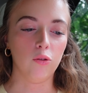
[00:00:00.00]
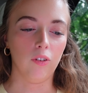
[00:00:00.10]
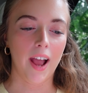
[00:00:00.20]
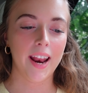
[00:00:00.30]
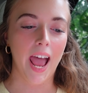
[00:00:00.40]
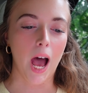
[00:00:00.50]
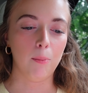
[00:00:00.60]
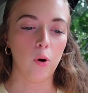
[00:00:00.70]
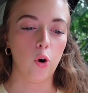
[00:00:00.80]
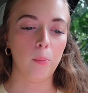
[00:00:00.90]
red
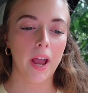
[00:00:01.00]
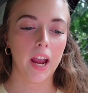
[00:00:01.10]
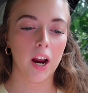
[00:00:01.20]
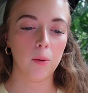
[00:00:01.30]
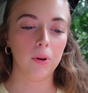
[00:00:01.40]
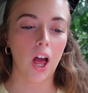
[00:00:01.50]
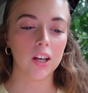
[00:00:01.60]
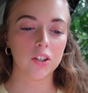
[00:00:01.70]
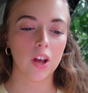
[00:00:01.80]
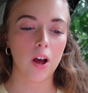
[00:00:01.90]
apple, pear
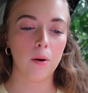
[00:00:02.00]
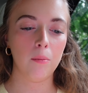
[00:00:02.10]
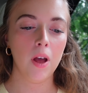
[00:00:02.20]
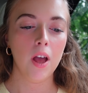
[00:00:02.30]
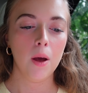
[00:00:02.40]
blossom,